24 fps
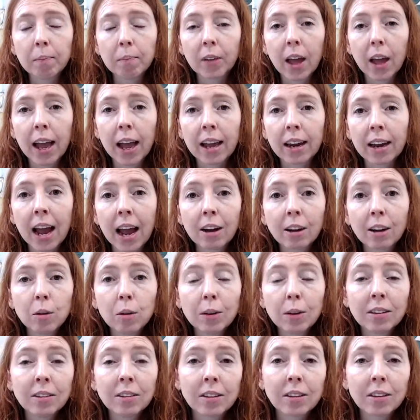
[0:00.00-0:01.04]
and how can we
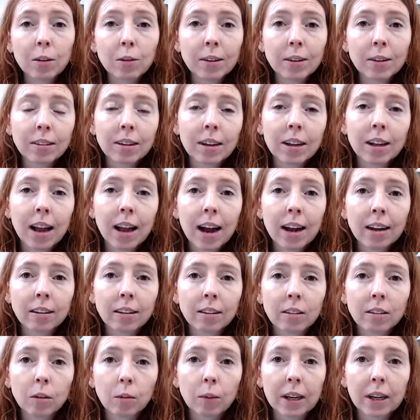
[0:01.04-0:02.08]
sequence a class
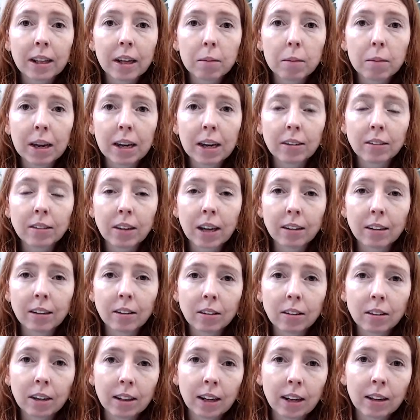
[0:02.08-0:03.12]
in a way that makes sense.
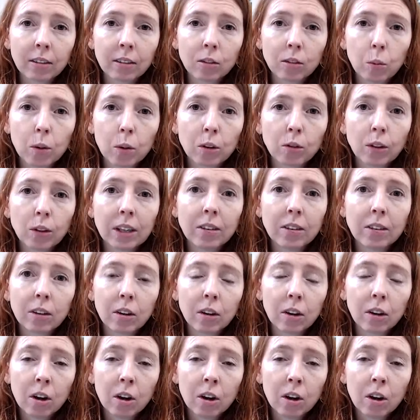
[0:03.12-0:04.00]
And that's one reason